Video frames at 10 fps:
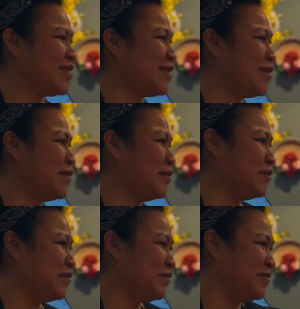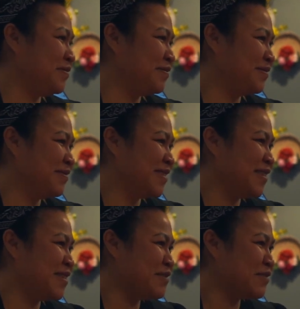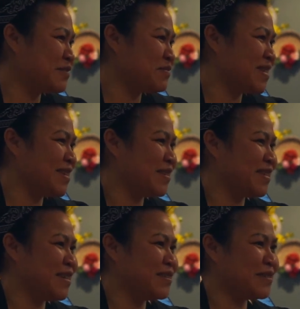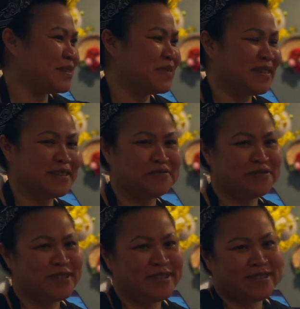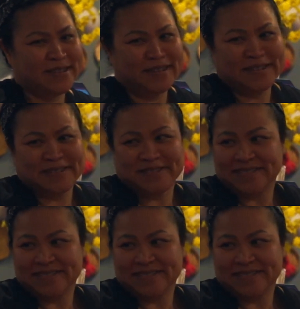So, you know, if somebody else tells you something different, then